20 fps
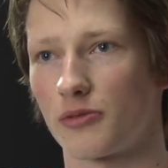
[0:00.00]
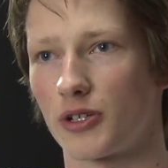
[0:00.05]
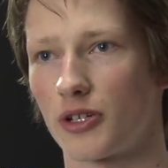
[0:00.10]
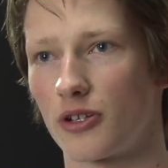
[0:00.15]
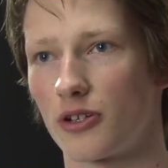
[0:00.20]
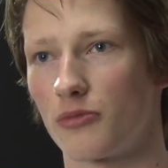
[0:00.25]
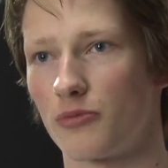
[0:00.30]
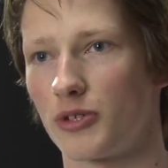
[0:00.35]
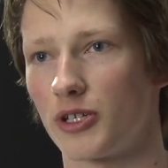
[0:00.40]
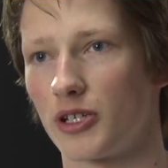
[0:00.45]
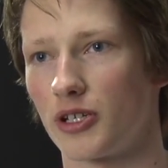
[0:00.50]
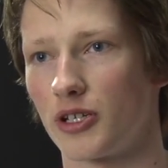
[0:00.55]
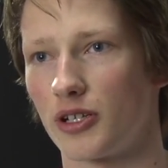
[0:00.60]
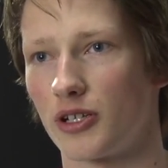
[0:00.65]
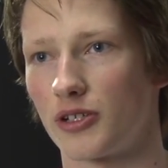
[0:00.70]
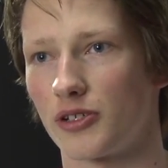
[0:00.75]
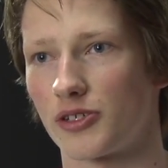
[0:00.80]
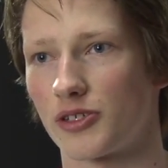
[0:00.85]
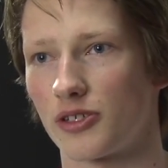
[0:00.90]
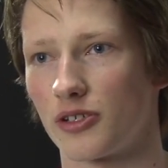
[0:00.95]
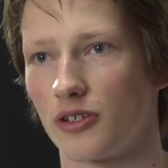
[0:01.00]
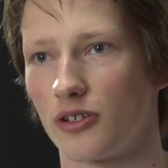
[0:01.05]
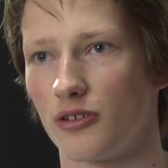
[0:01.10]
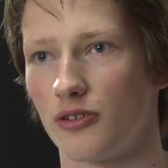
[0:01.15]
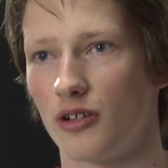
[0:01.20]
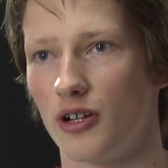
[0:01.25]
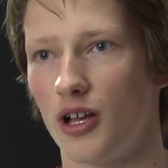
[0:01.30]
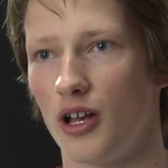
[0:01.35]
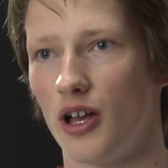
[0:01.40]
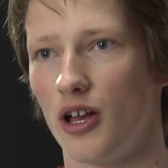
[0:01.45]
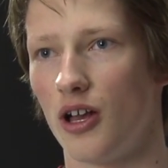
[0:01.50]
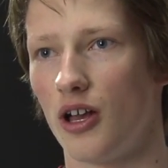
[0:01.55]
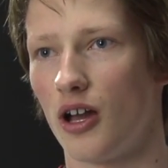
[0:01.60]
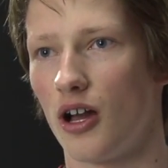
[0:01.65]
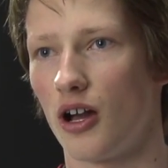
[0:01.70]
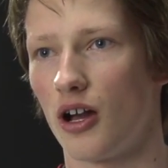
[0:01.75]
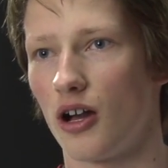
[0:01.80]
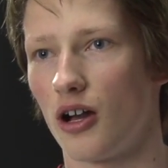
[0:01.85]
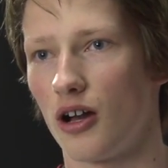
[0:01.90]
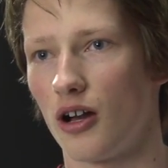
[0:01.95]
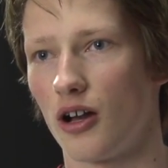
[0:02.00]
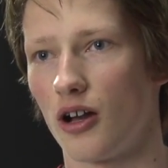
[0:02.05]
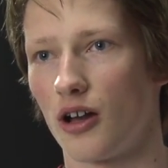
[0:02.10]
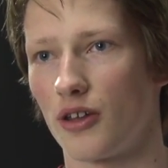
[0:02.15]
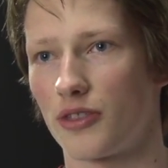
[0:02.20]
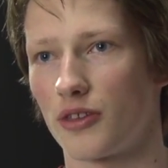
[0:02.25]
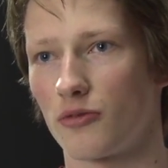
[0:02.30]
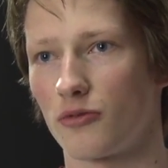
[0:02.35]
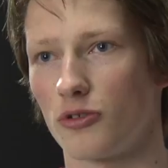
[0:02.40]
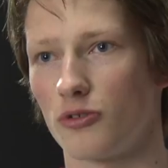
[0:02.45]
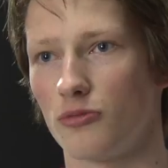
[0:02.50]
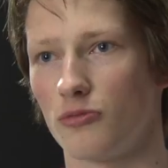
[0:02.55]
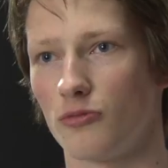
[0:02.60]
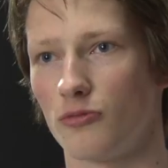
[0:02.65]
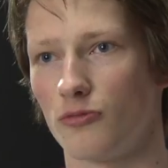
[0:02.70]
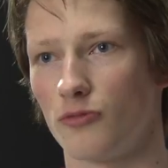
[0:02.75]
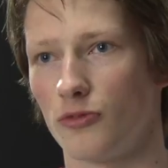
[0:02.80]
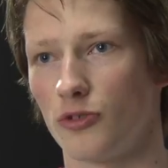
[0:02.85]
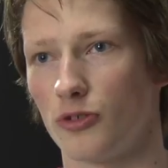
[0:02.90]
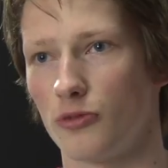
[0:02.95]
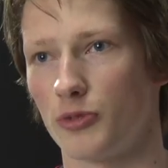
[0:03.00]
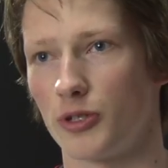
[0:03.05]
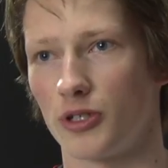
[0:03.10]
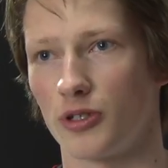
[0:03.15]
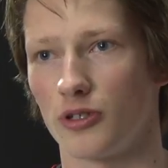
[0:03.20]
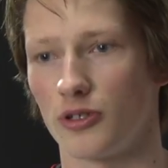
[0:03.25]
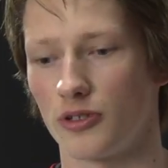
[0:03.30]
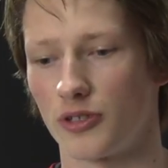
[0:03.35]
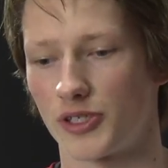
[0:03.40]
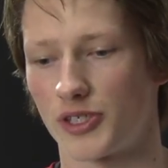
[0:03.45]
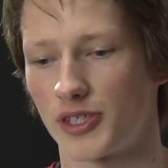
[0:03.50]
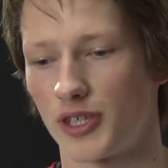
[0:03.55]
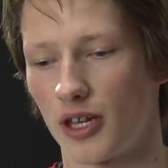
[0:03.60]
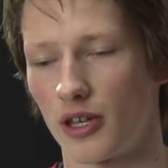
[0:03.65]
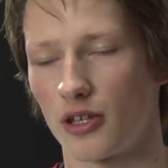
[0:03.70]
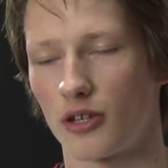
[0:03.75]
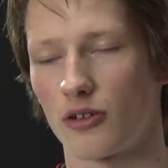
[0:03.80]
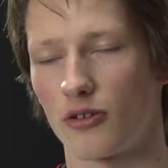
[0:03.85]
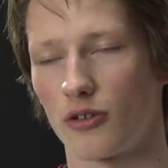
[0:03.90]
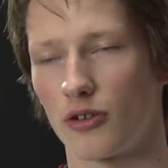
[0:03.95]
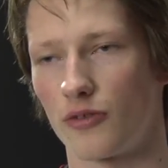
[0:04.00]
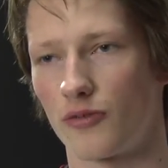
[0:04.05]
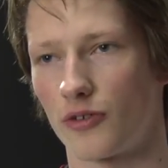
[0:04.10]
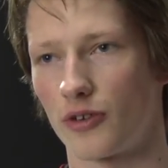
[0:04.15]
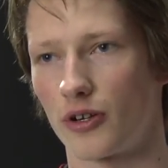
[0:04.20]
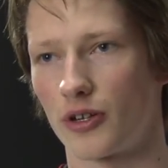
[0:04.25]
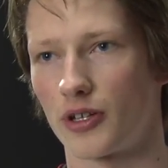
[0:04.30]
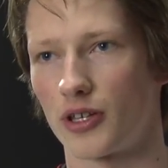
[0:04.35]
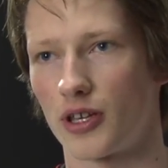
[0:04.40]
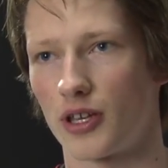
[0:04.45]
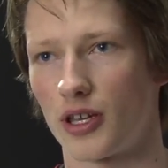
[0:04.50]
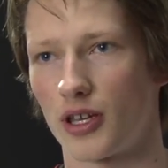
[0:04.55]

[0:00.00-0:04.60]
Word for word: We're gonna be here, so uh, I think we'll we'll be a steady core for our